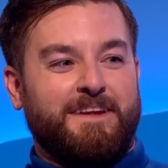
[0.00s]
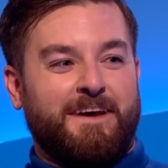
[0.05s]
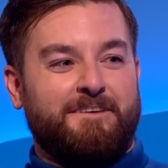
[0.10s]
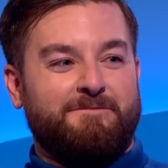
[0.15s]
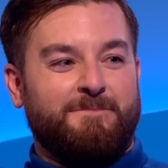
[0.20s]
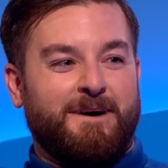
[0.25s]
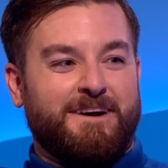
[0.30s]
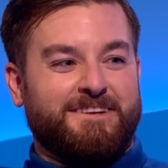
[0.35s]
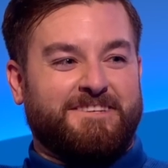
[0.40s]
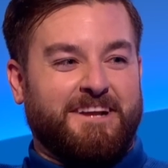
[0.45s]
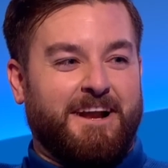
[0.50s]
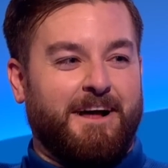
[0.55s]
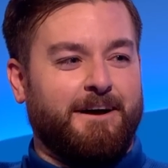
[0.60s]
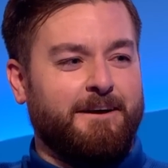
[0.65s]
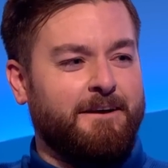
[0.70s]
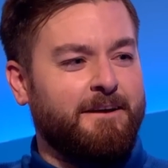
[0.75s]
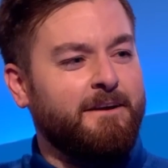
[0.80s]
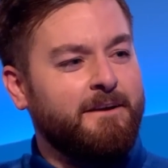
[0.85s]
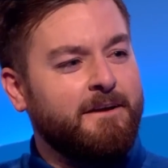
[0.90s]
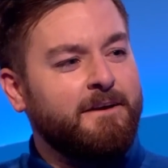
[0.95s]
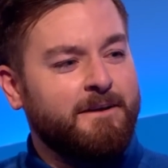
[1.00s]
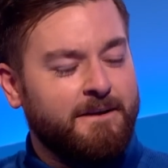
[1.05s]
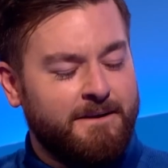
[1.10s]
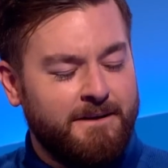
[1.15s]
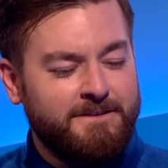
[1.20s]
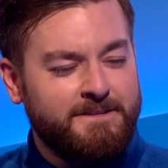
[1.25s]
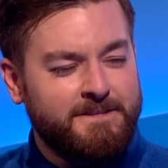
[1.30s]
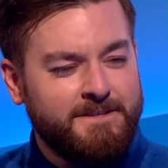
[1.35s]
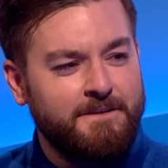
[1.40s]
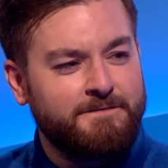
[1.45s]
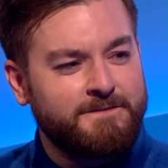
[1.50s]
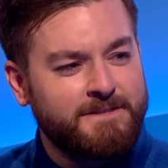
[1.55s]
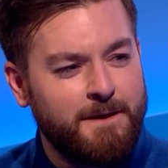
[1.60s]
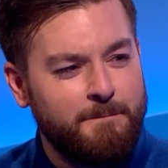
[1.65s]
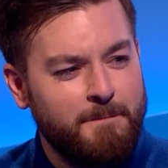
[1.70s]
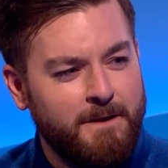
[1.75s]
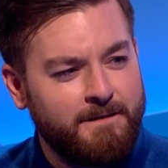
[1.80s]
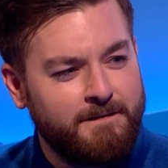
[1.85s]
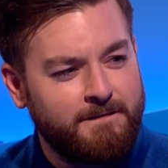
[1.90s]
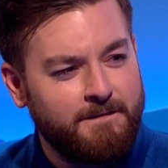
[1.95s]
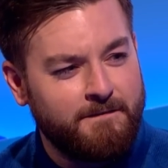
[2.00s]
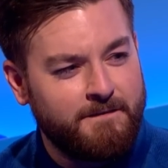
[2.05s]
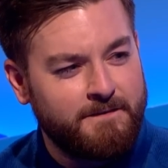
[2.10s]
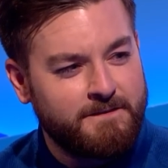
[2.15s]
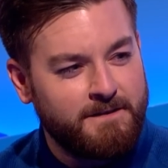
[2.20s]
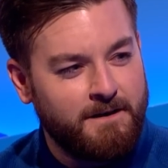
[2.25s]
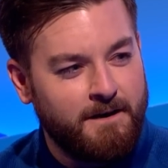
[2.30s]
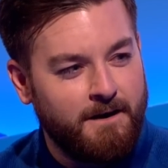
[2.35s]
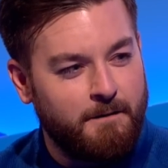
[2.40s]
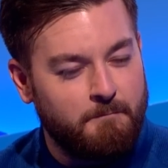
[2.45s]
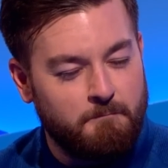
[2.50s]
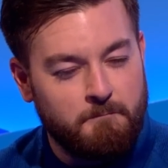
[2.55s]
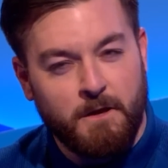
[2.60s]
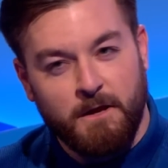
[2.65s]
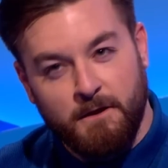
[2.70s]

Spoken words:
would have much, like, I just have 10 minutes of your time.